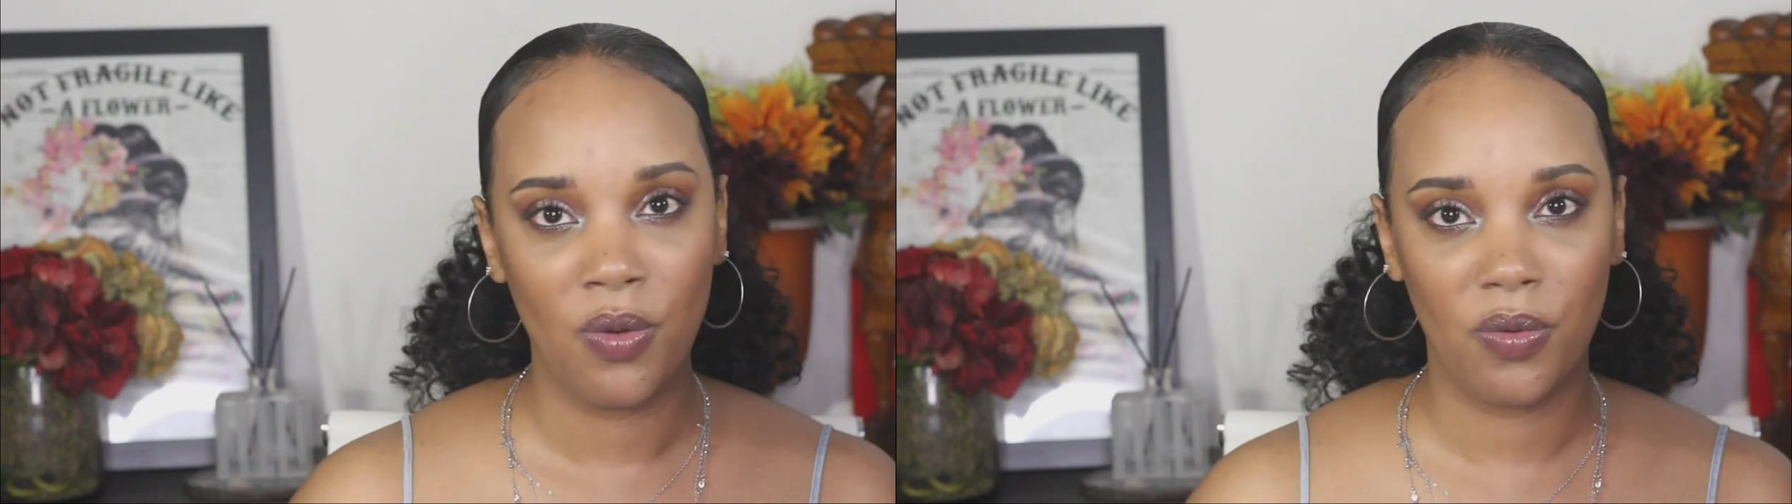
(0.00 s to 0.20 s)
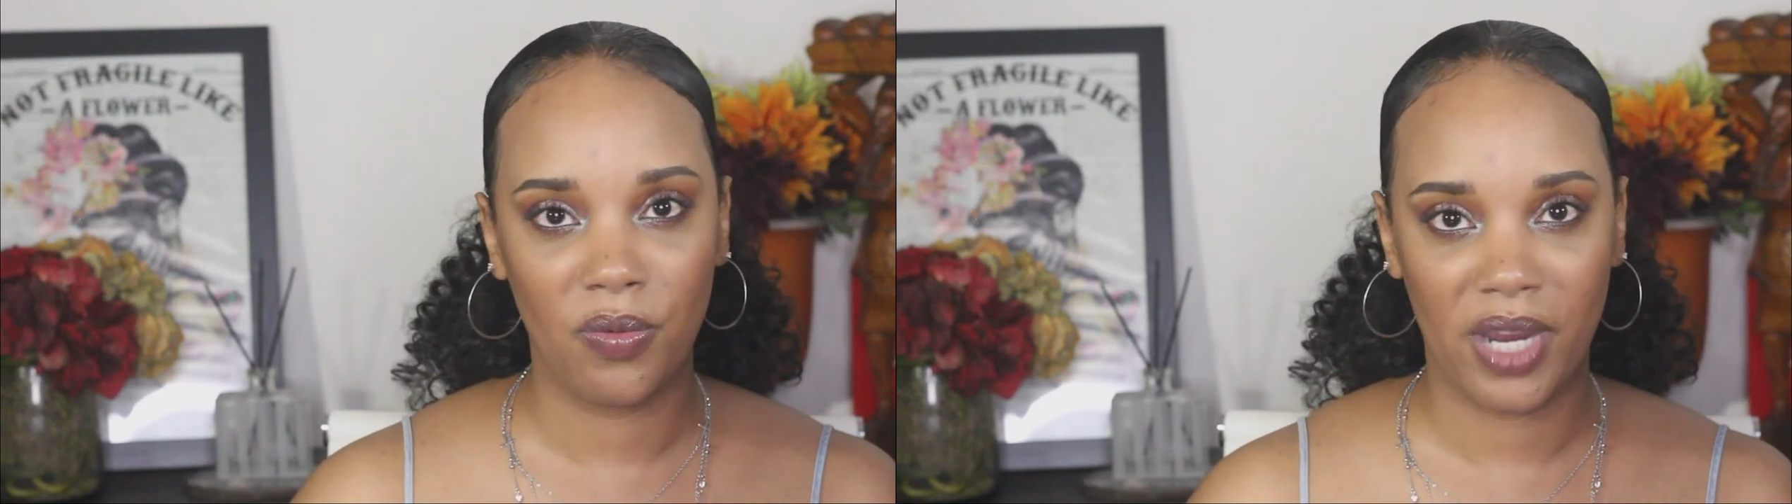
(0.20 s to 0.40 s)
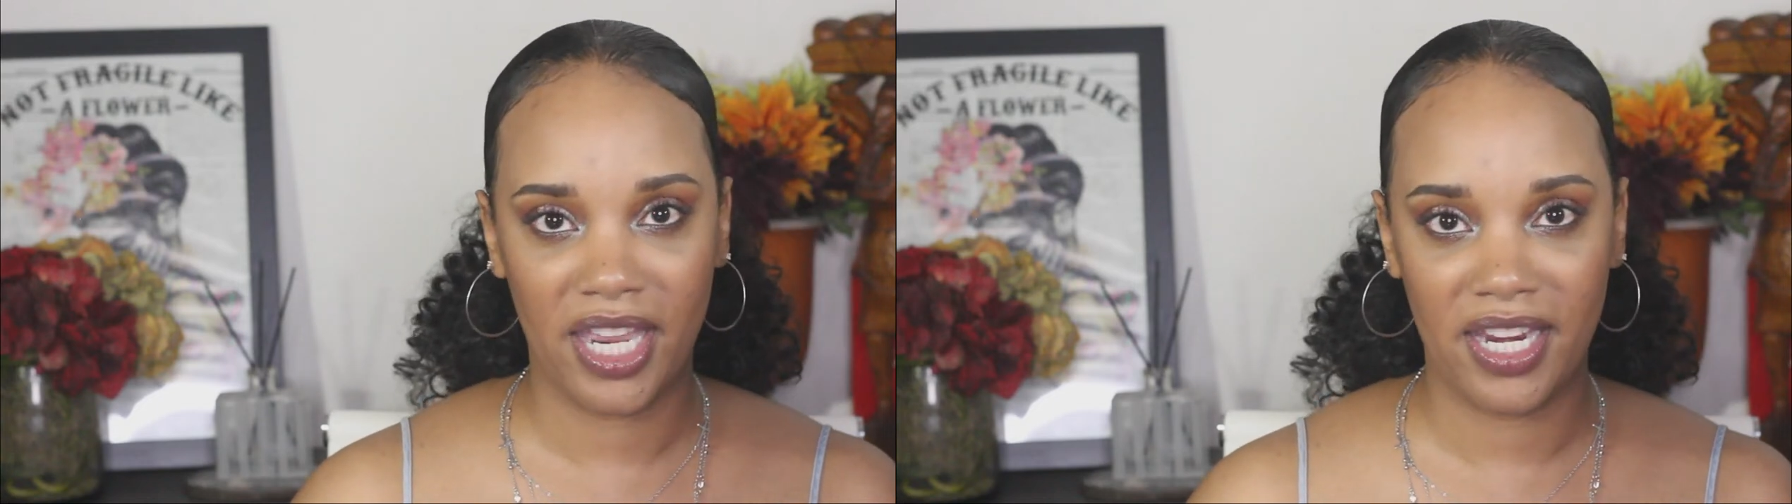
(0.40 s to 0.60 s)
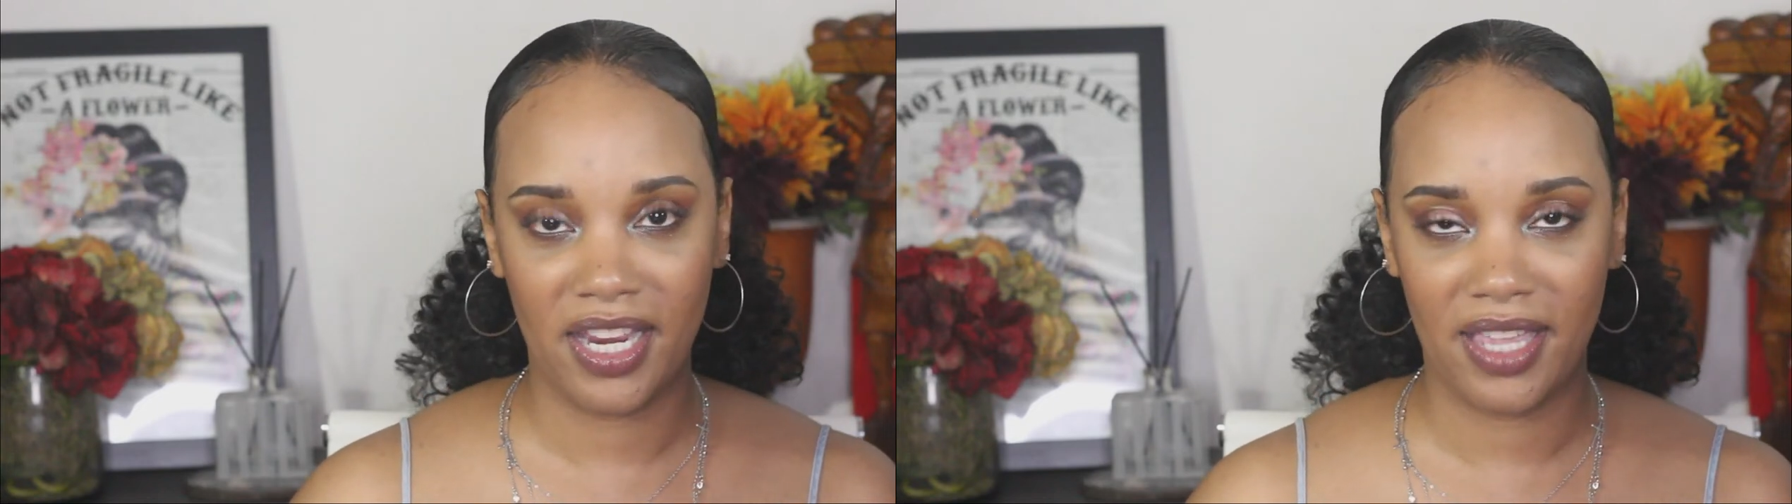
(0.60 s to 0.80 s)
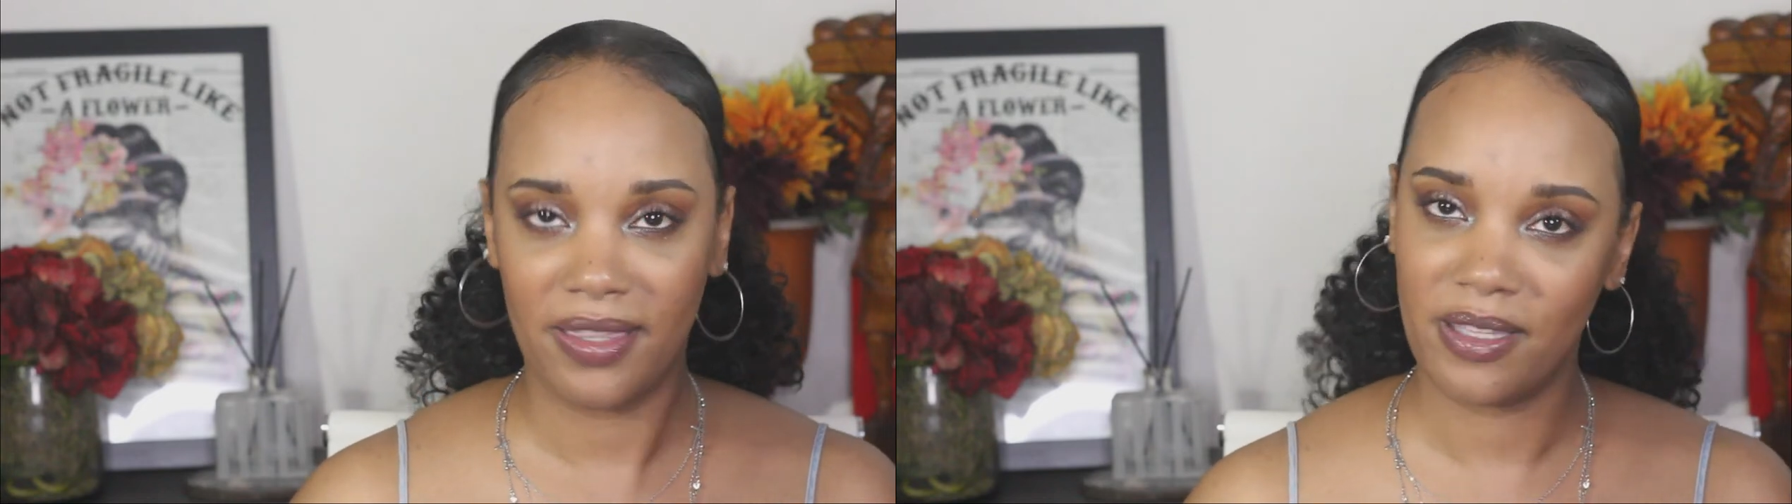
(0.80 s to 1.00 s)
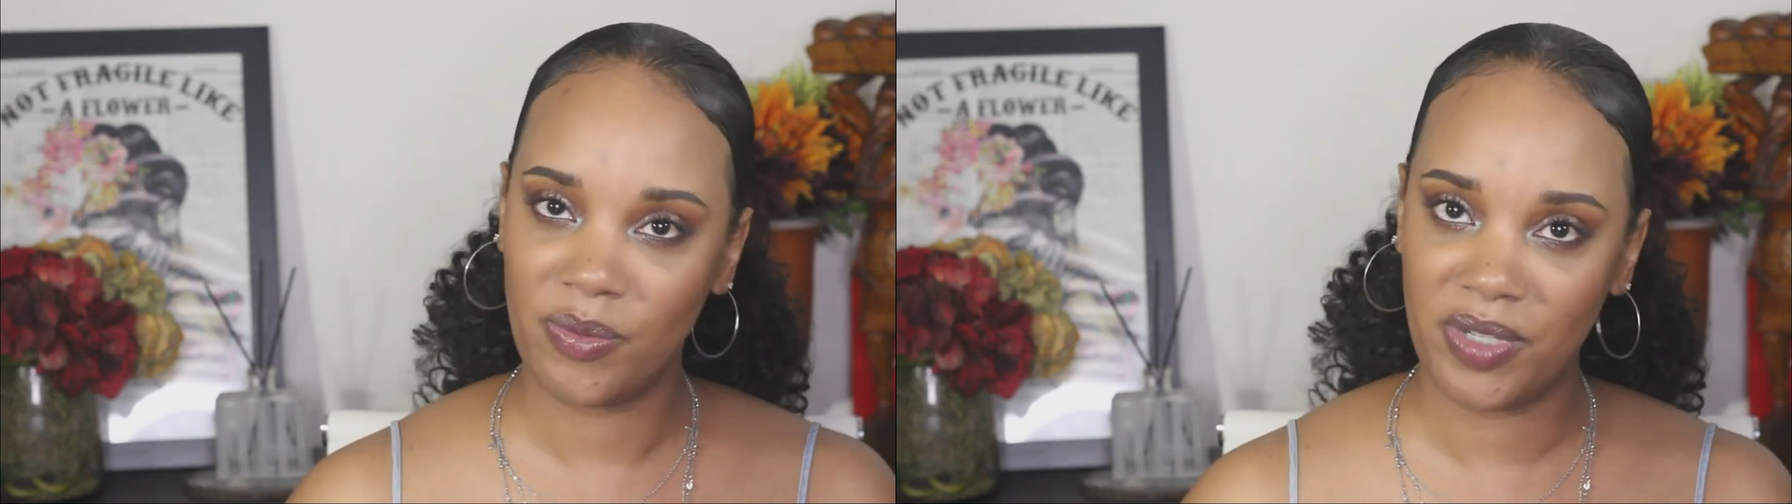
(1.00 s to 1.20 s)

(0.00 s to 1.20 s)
right at this